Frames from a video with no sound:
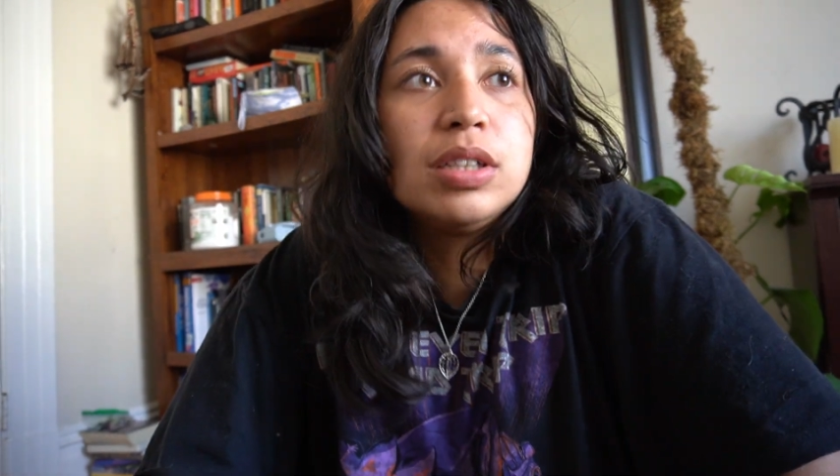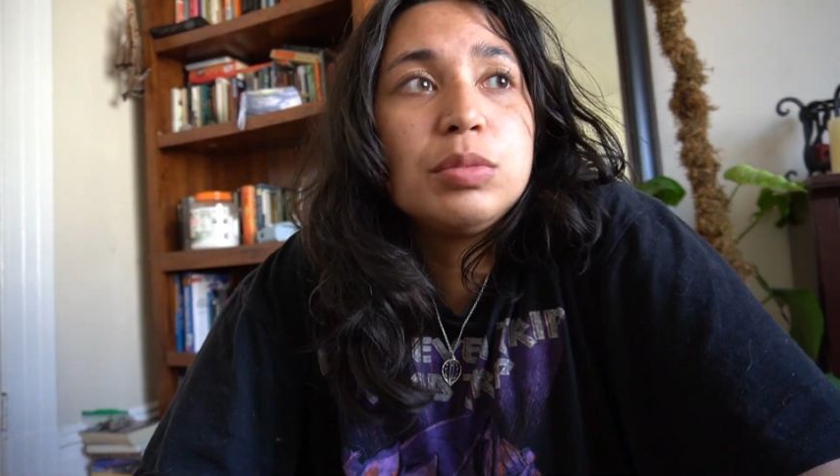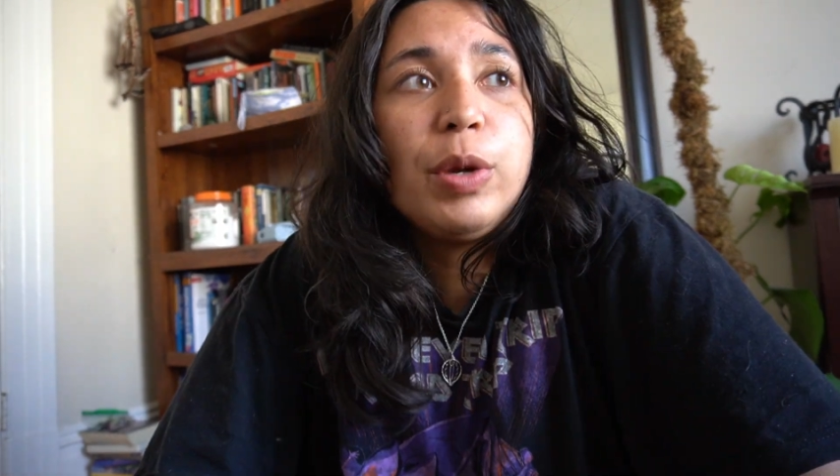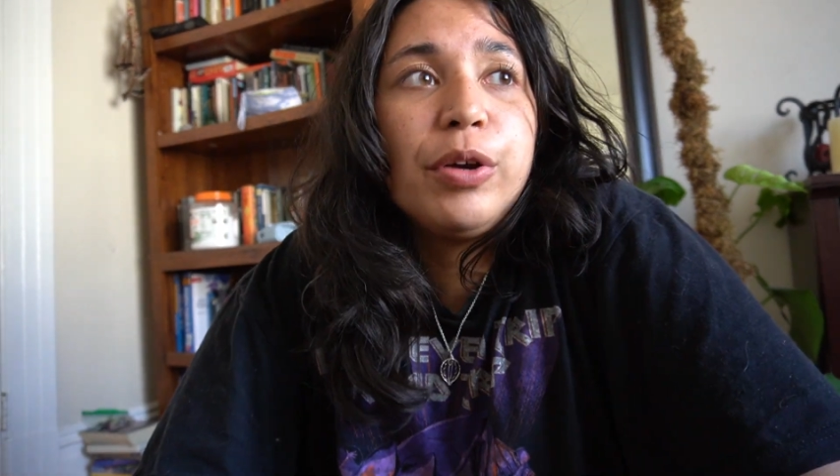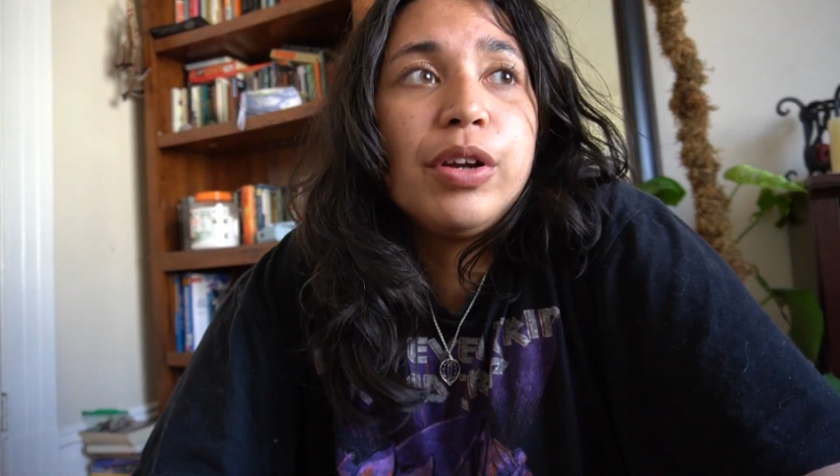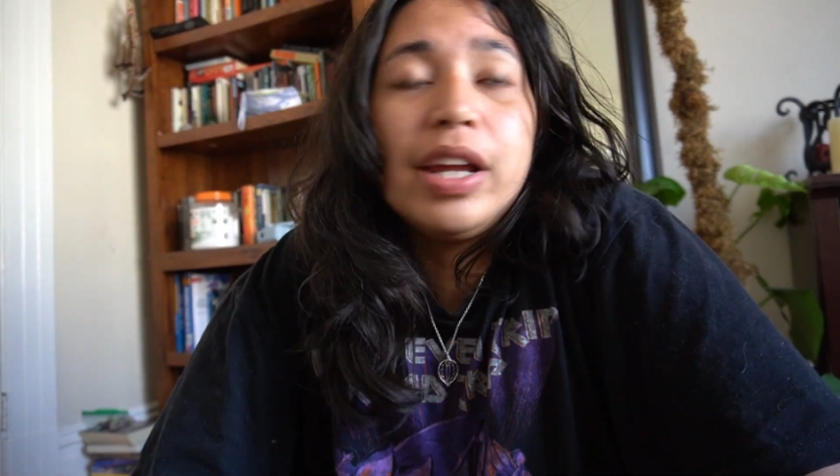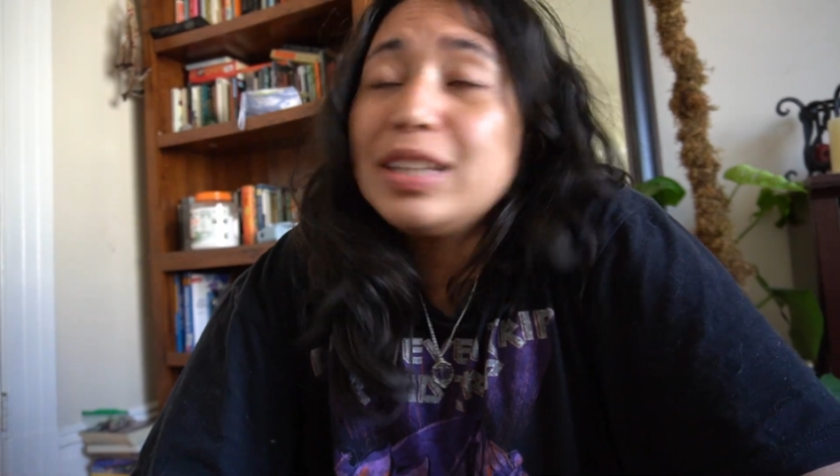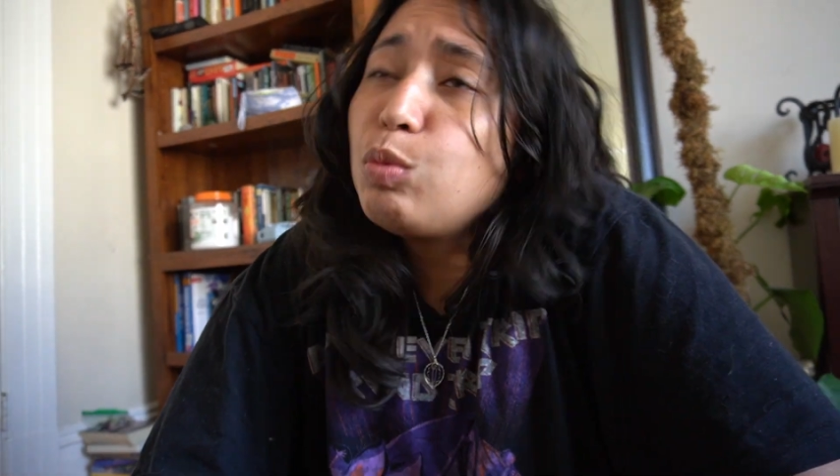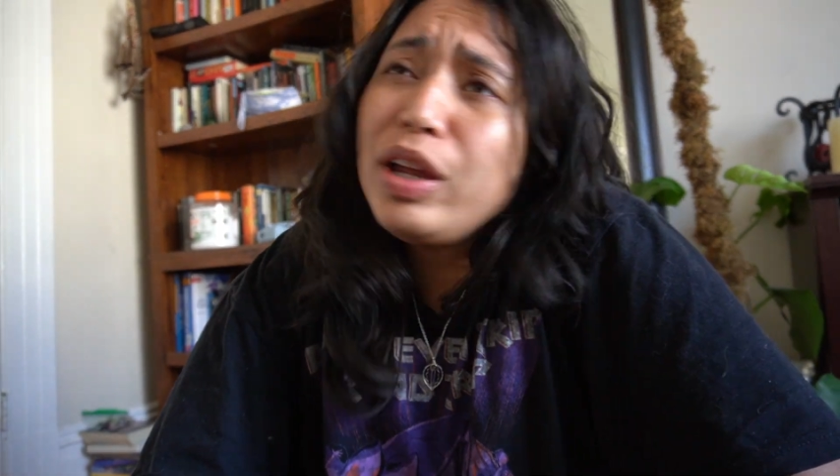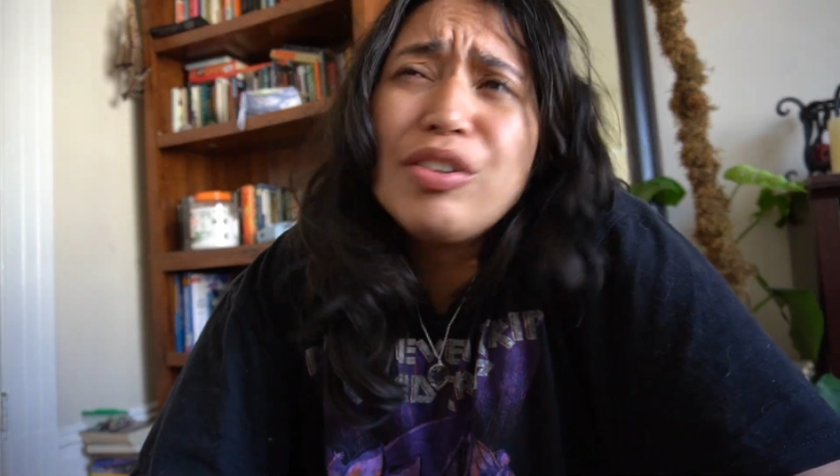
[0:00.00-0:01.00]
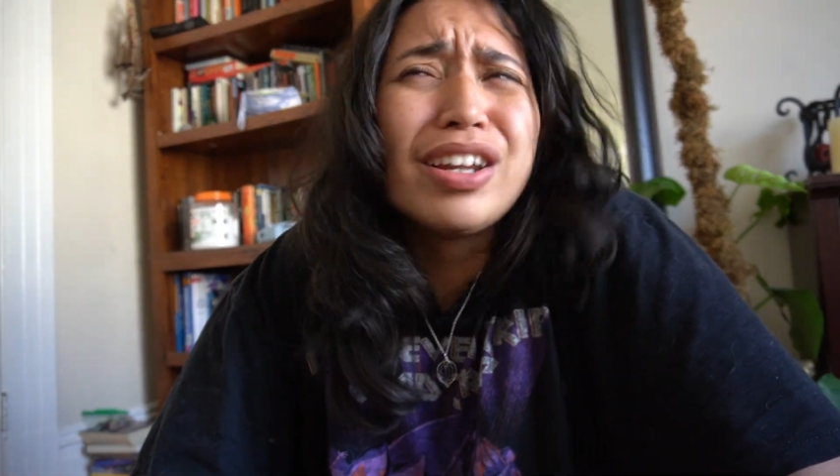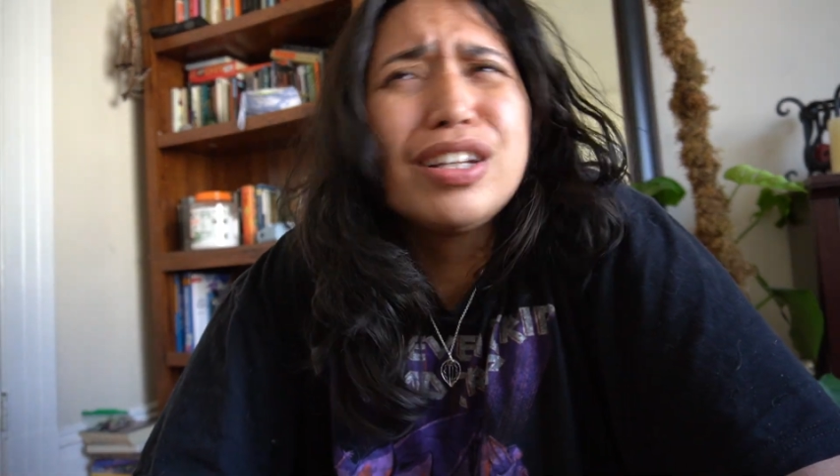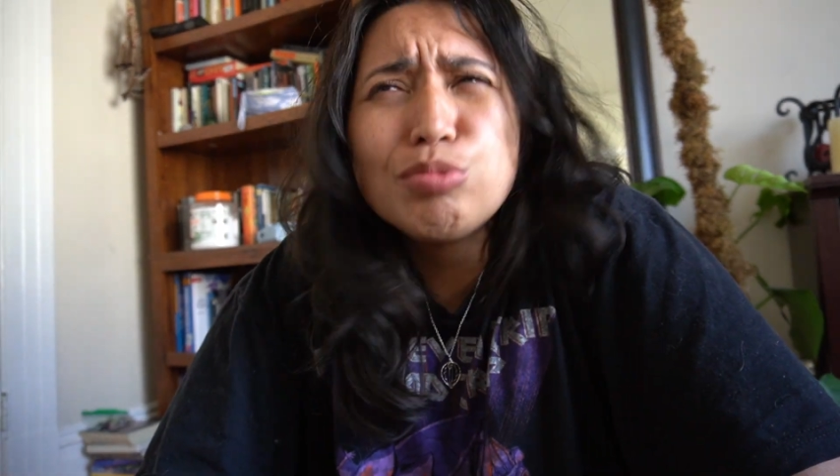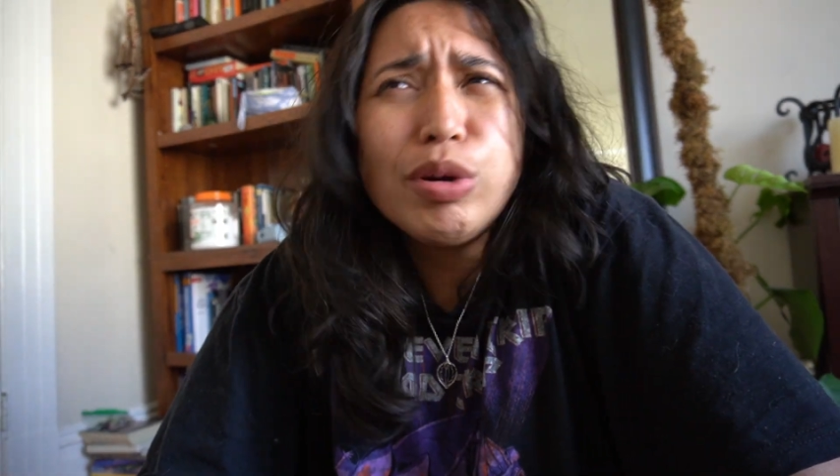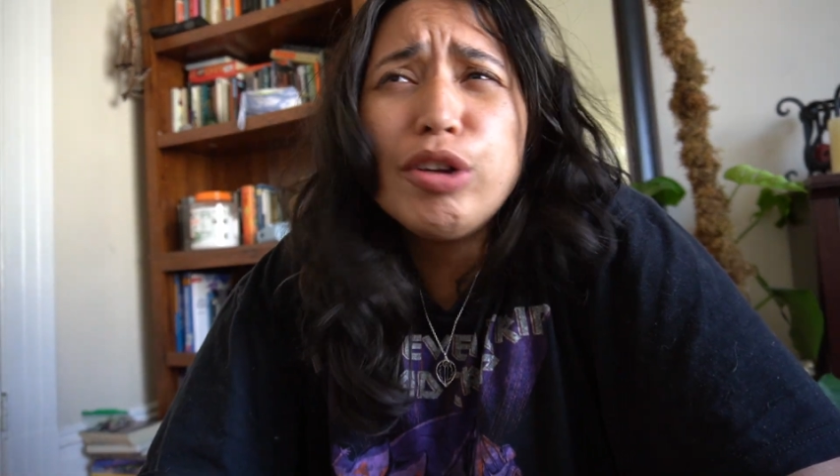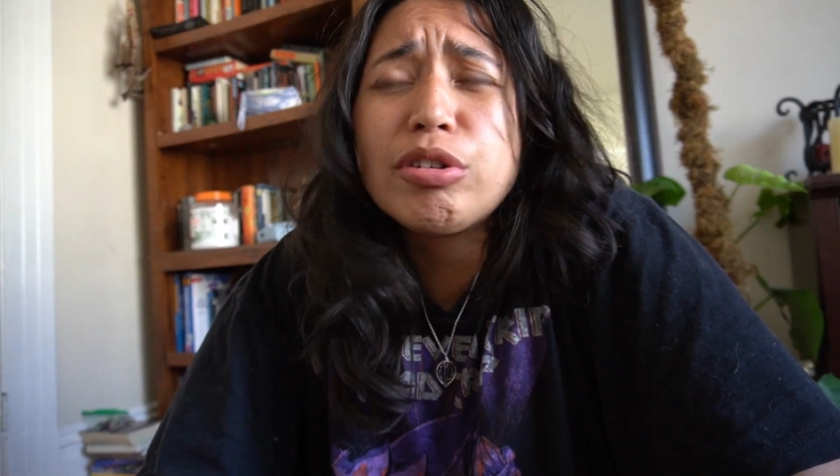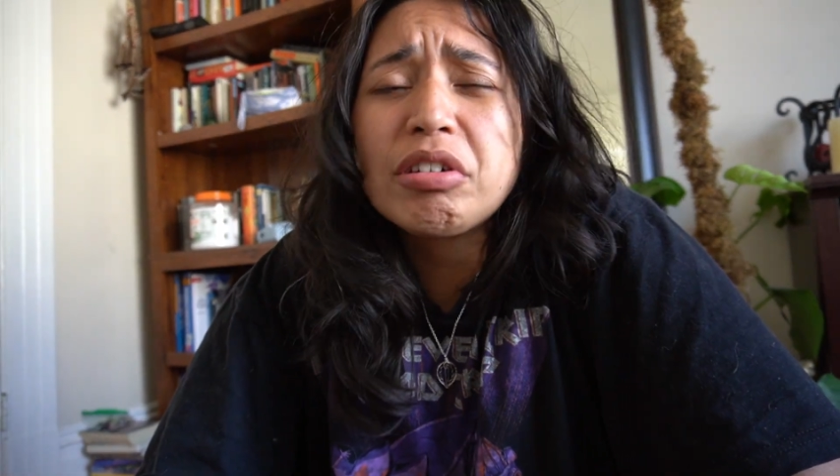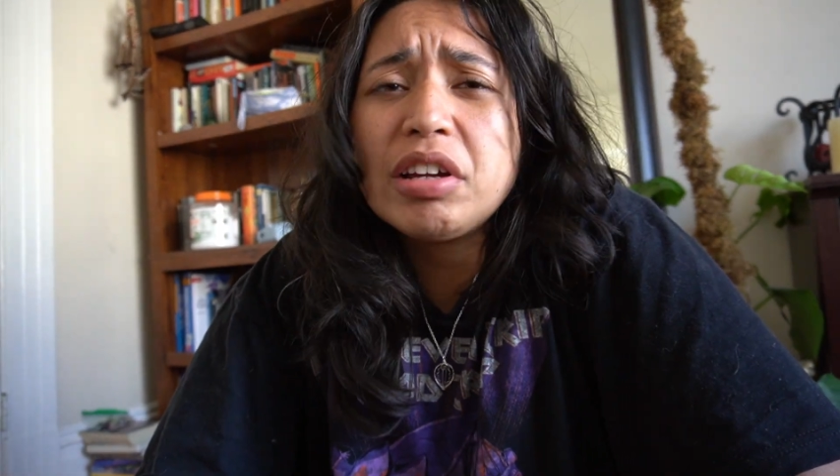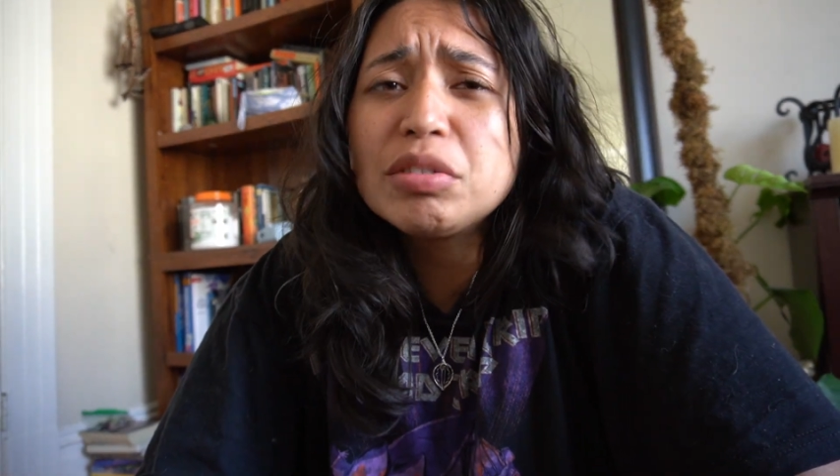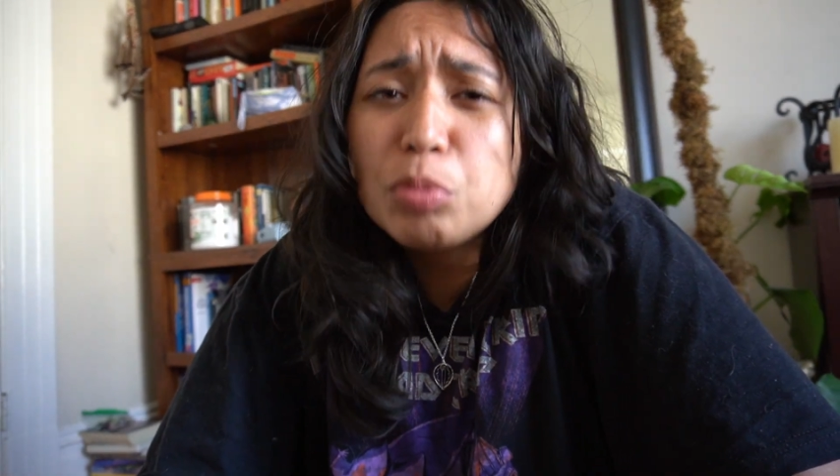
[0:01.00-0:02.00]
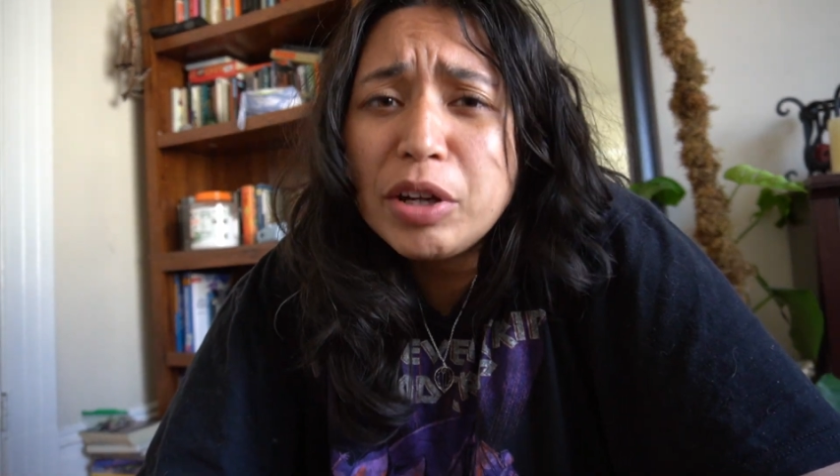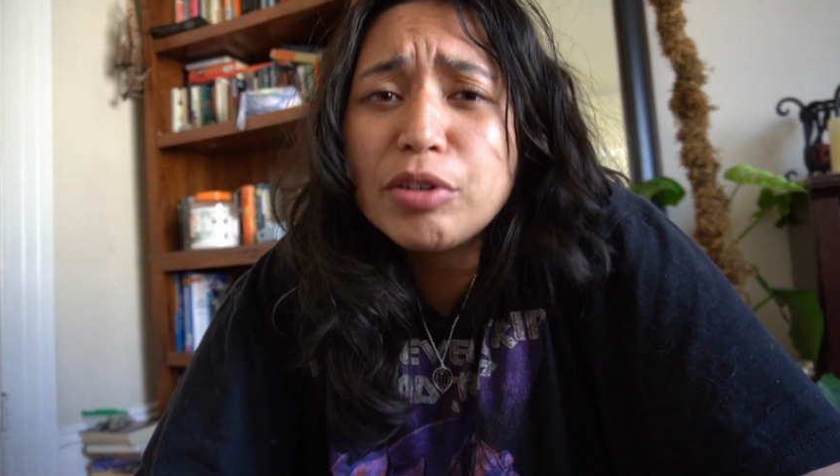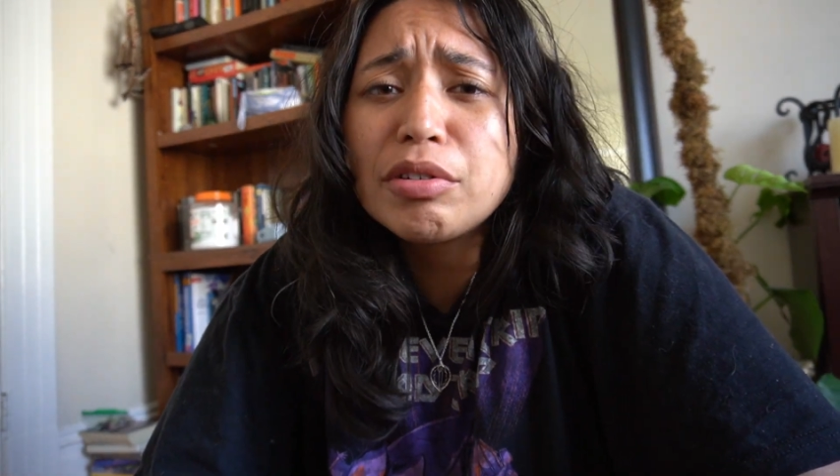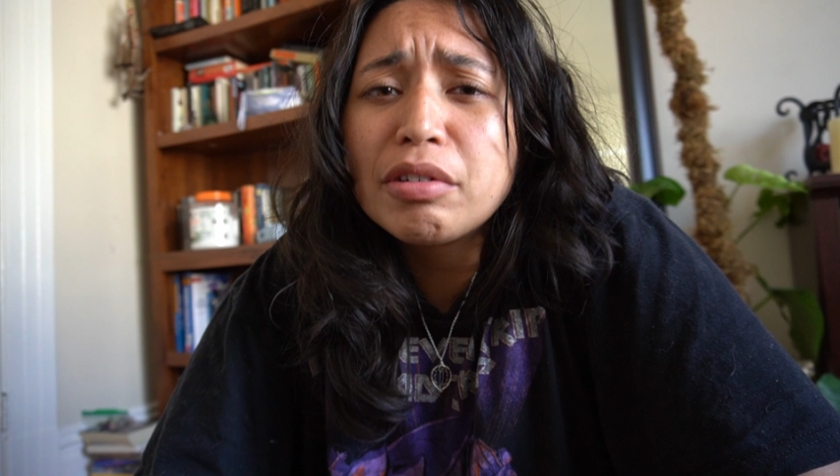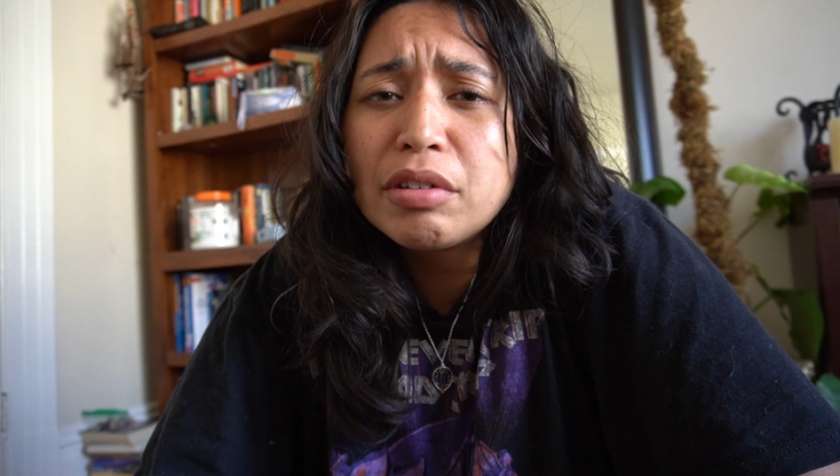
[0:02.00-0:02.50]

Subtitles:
It's weird. It's weird. It's weird. It's weird.